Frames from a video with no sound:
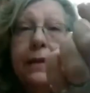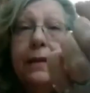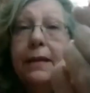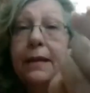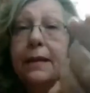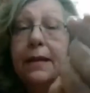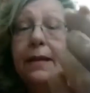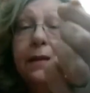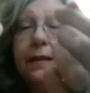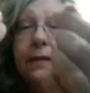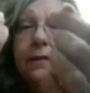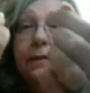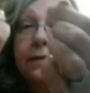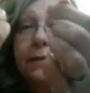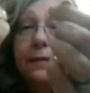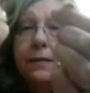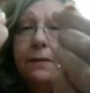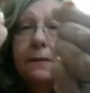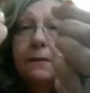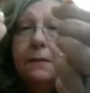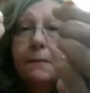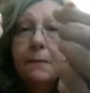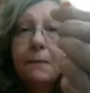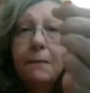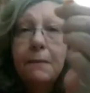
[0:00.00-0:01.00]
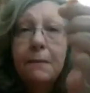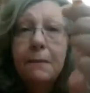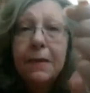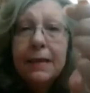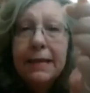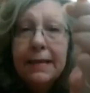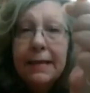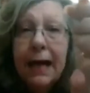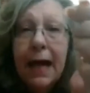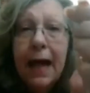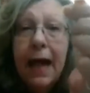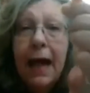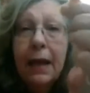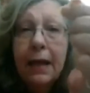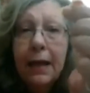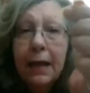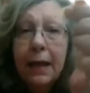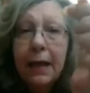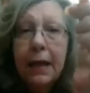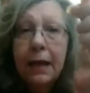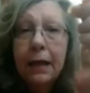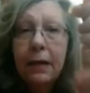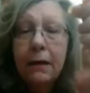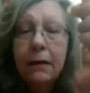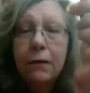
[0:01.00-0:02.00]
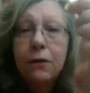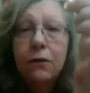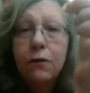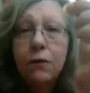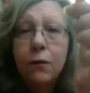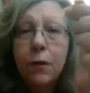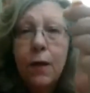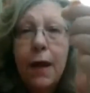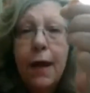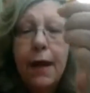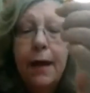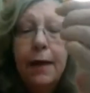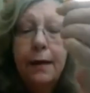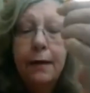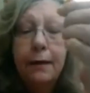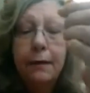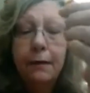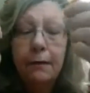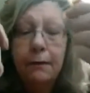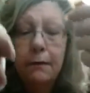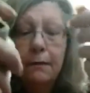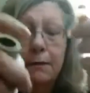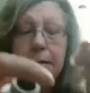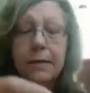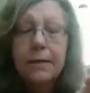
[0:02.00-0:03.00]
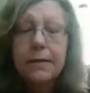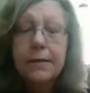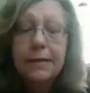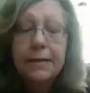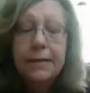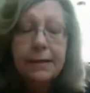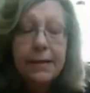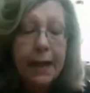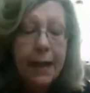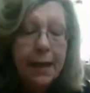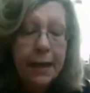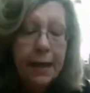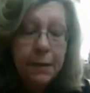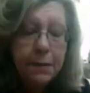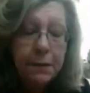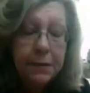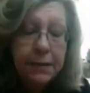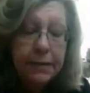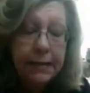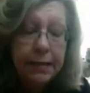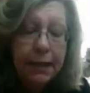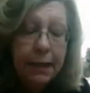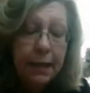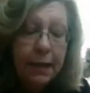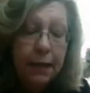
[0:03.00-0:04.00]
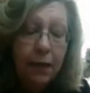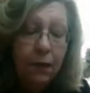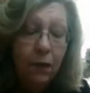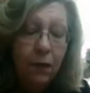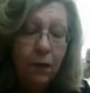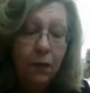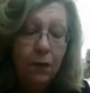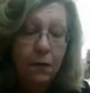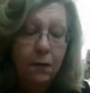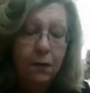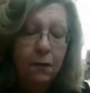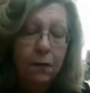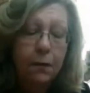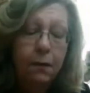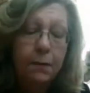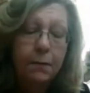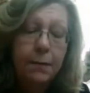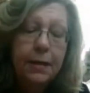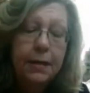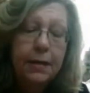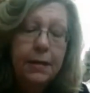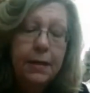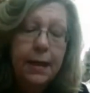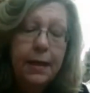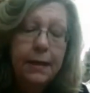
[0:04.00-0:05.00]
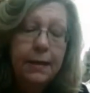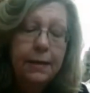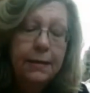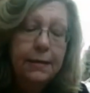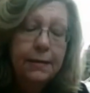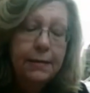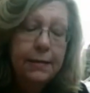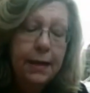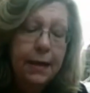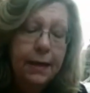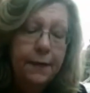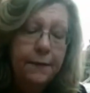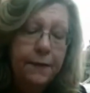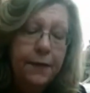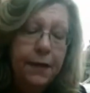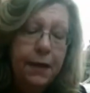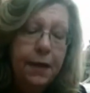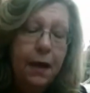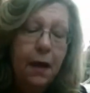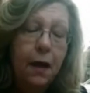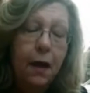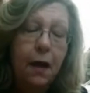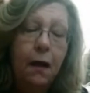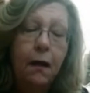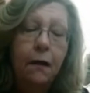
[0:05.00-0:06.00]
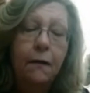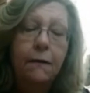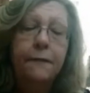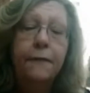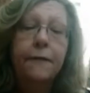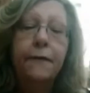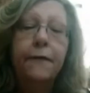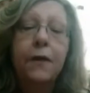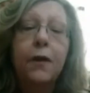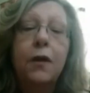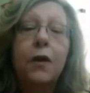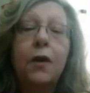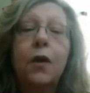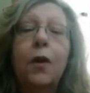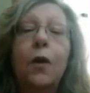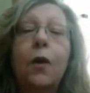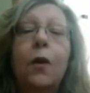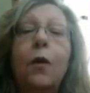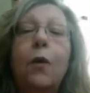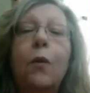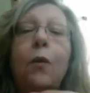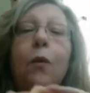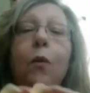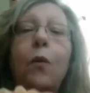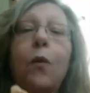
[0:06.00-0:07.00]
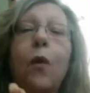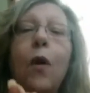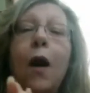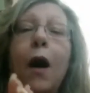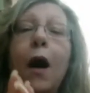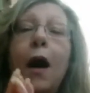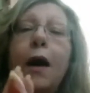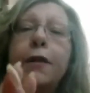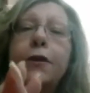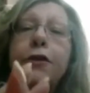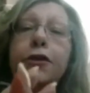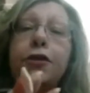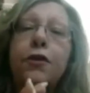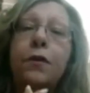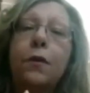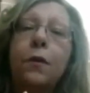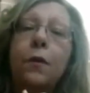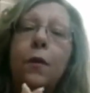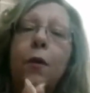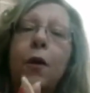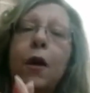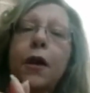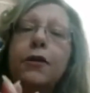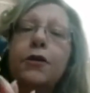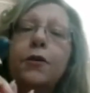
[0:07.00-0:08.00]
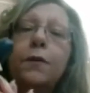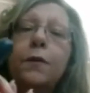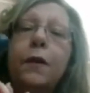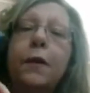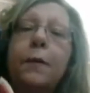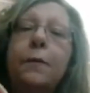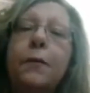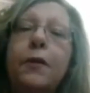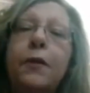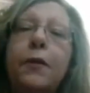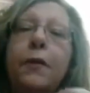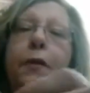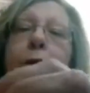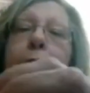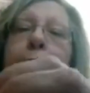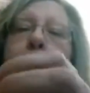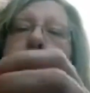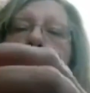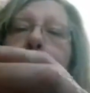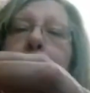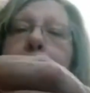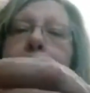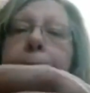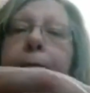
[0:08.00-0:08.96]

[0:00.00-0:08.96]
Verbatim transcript: This metallic thread, same deal. Take the safety off. Watch. Watch what I'm doing here.